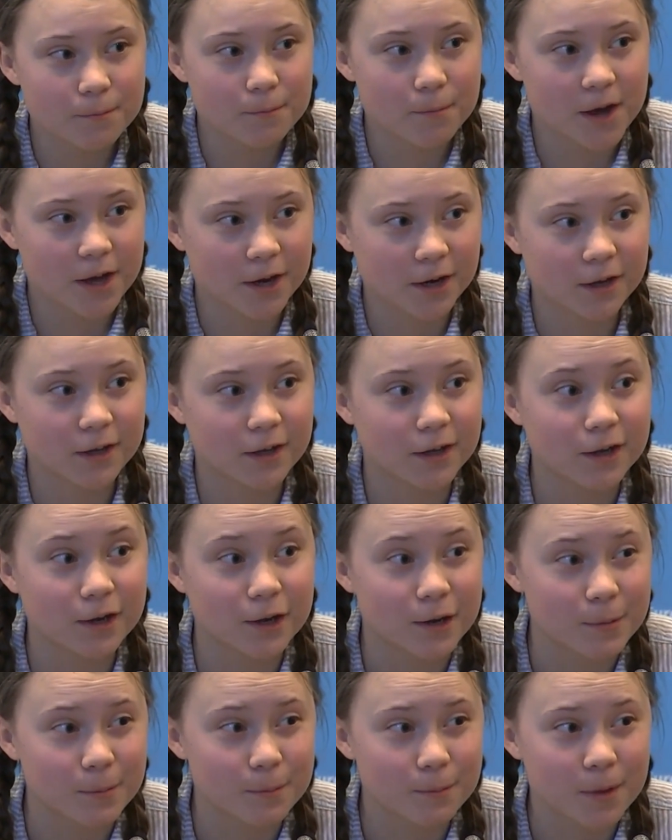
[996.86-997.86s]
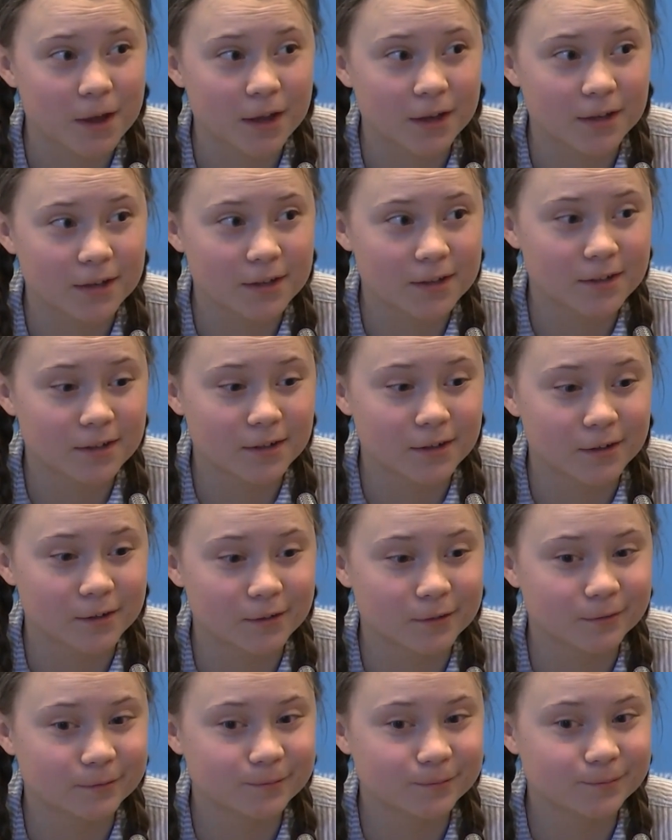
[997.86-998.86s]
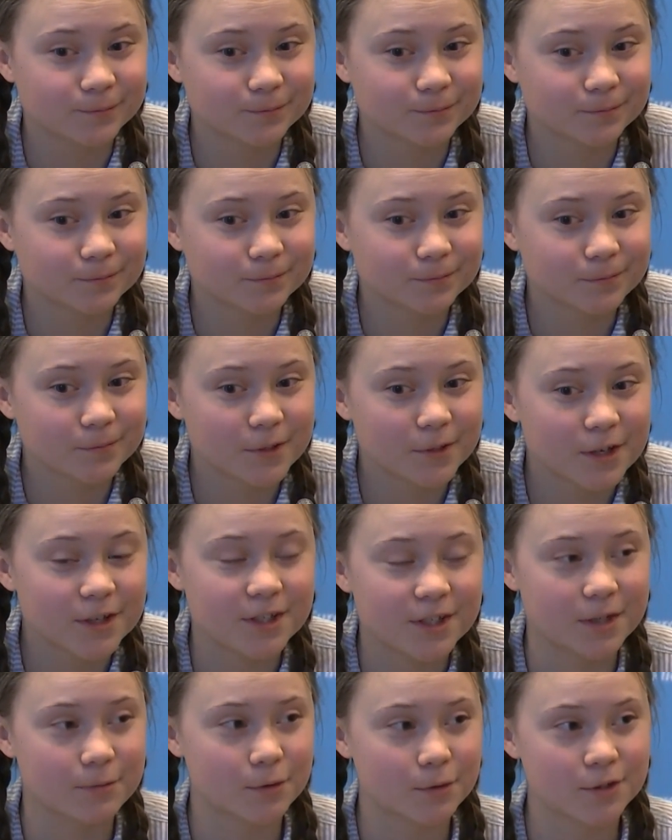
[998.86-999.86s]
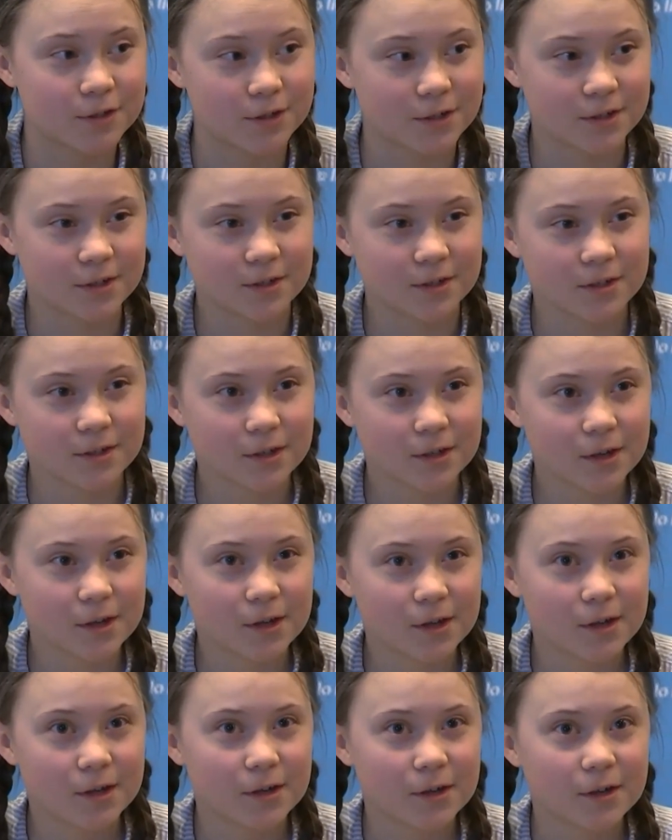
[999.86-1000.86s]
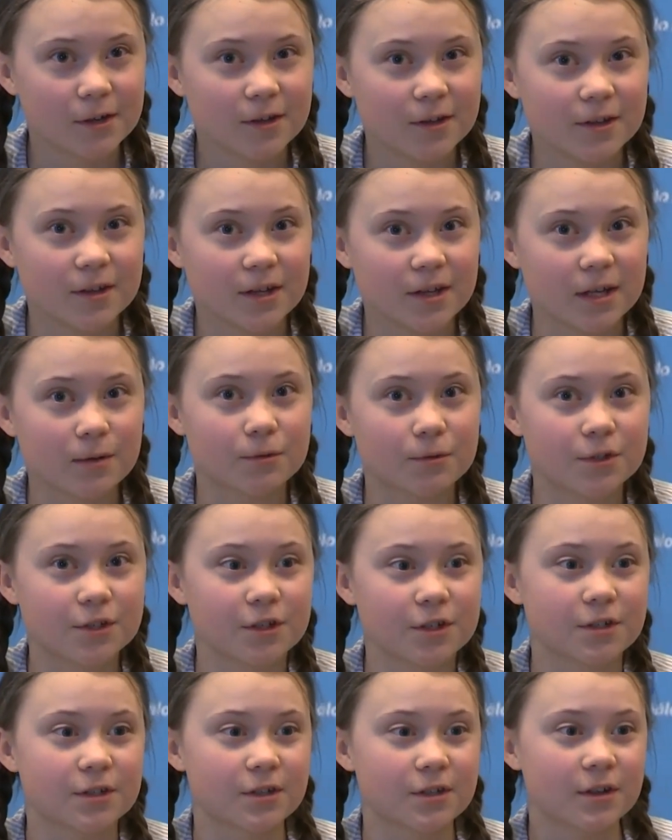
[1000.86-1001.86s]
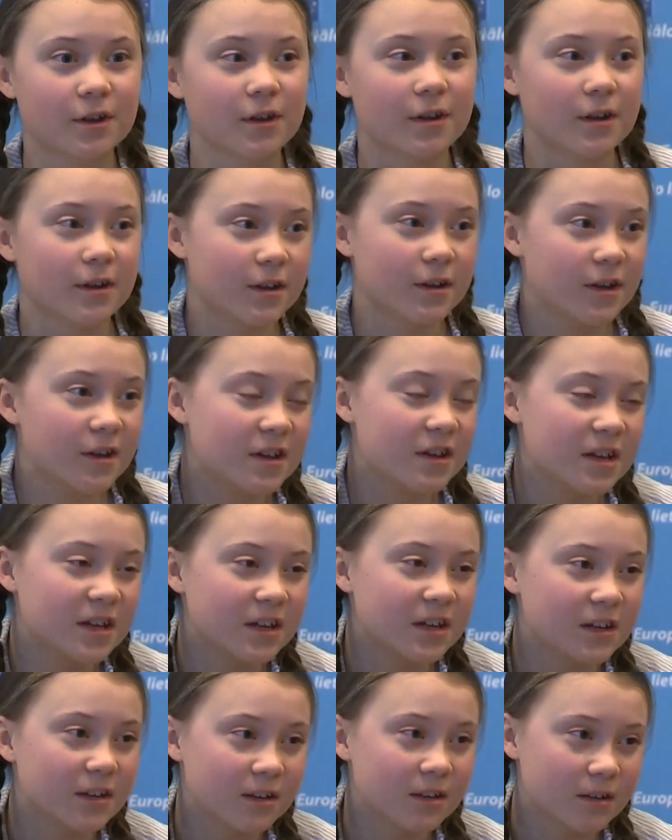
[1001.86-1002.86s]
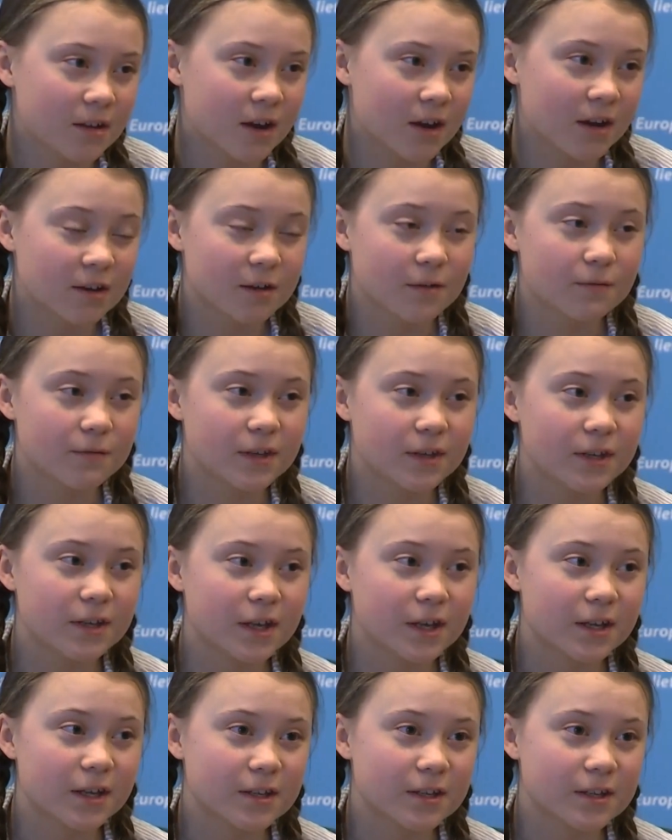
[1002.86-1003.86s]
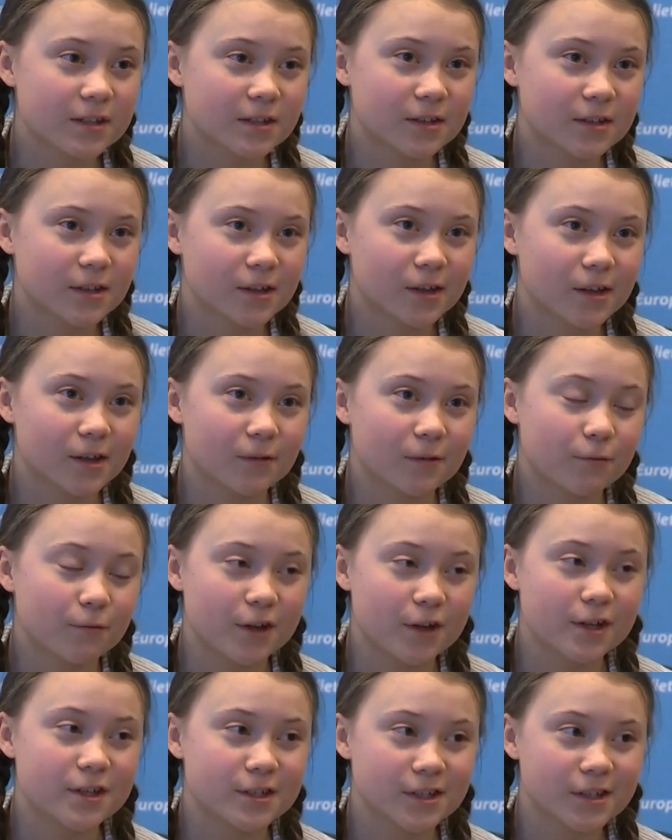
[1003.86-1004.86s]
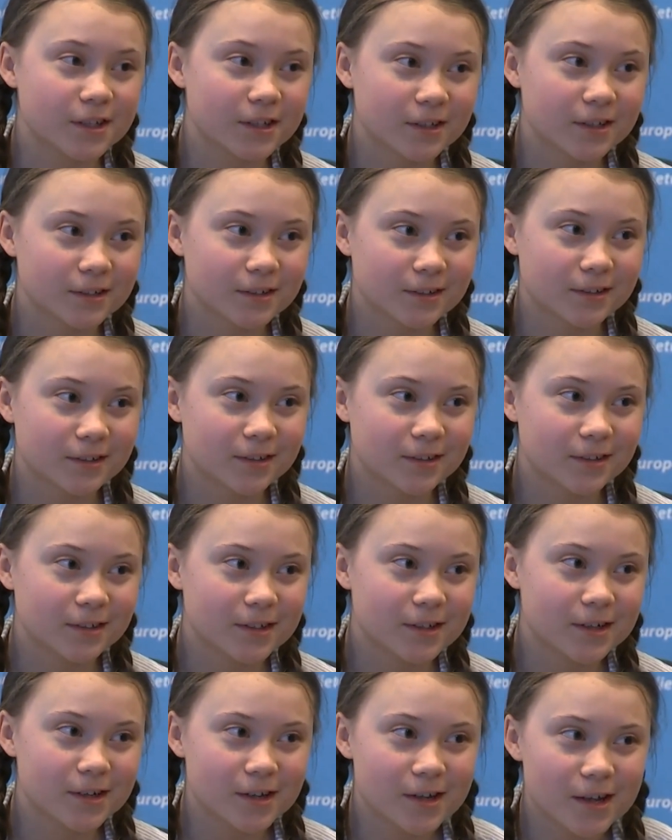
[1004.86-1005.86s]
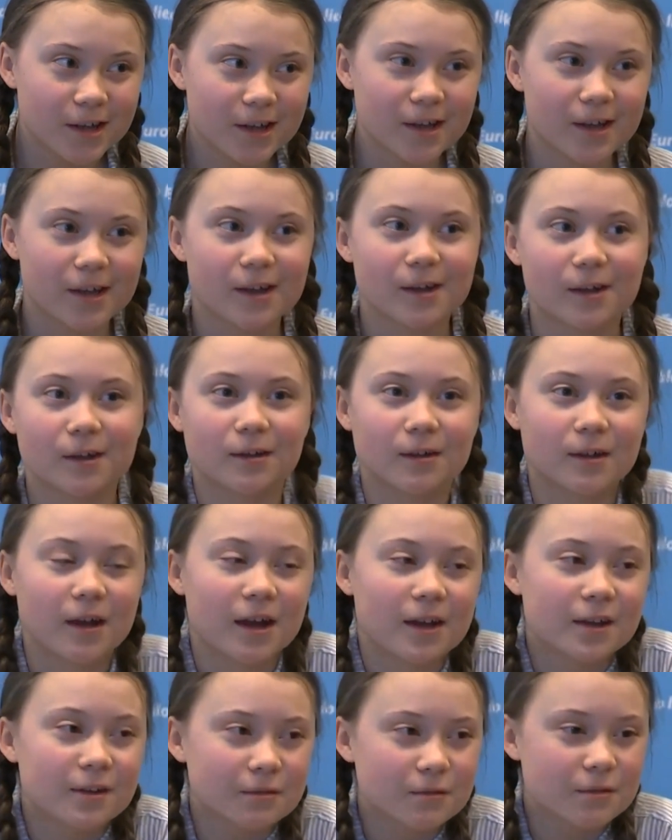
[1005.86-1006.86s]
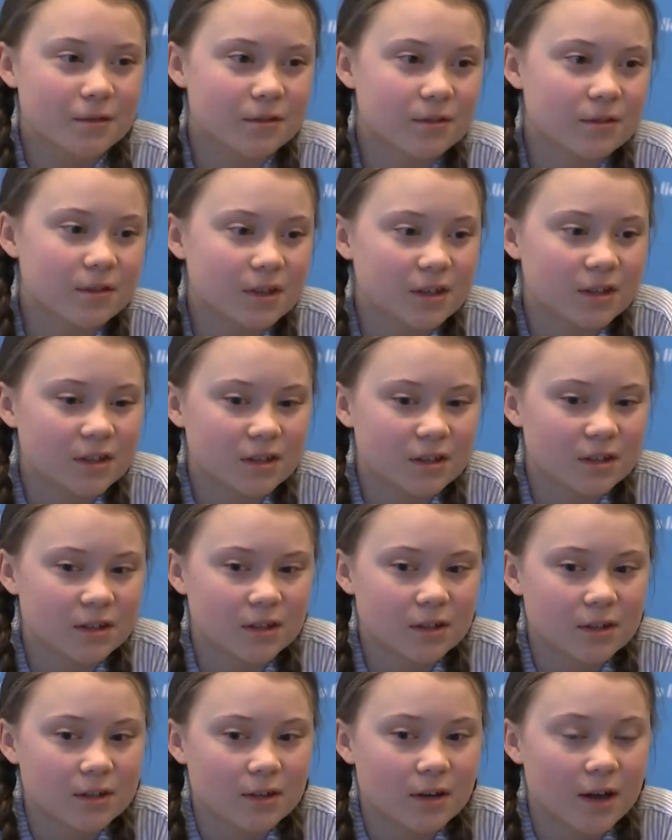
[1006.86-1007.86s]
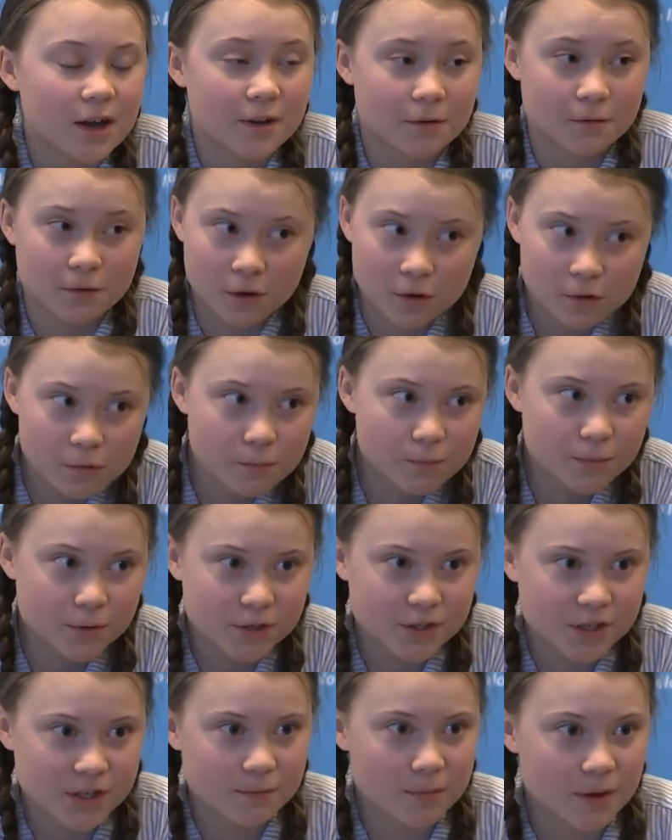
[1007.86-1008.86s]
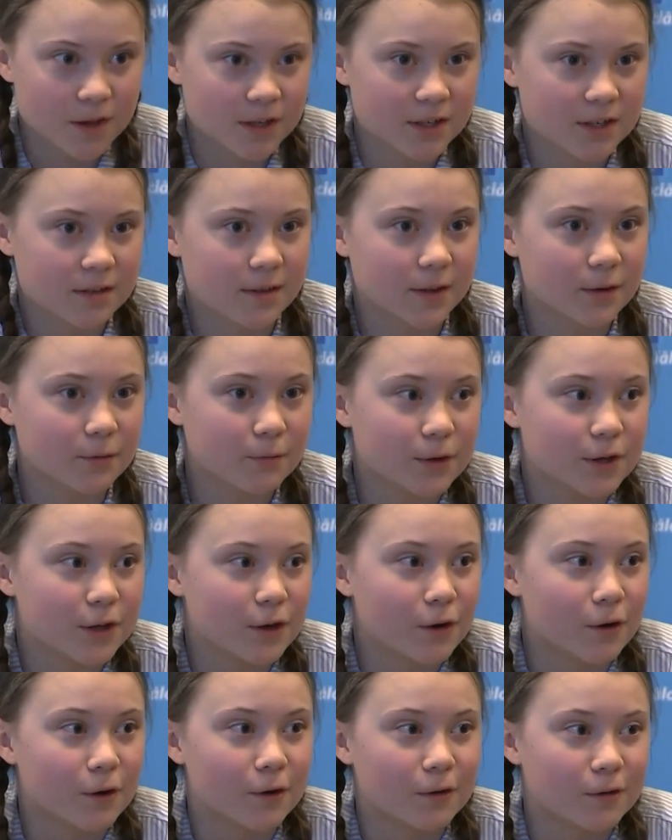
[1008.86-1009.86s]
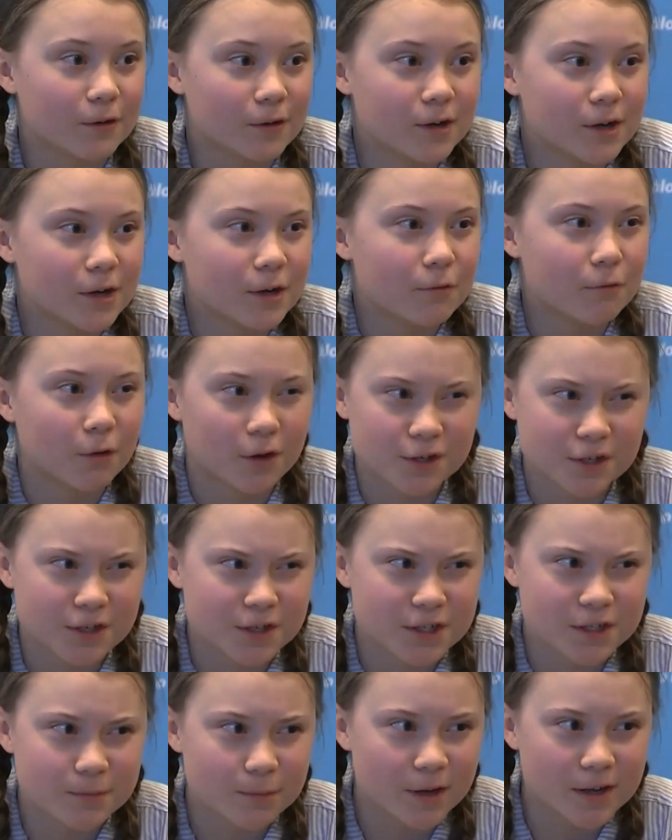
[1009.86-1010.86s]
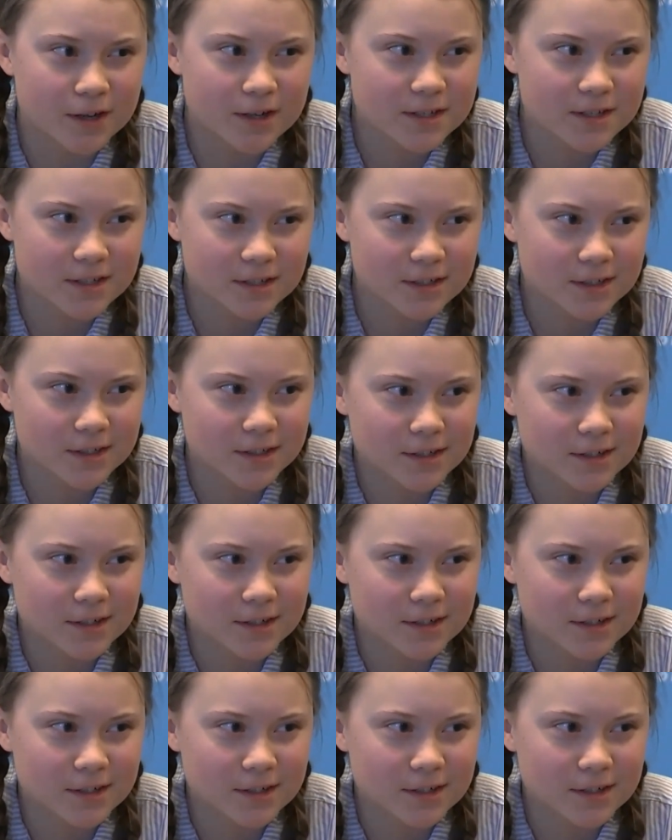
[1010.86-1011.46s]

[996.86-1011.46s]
Merkel meant she wasn't. It was just an in, inconvenient uh, phrasing. Uh, I don't think, I don't hope she meant that we are Russian spies.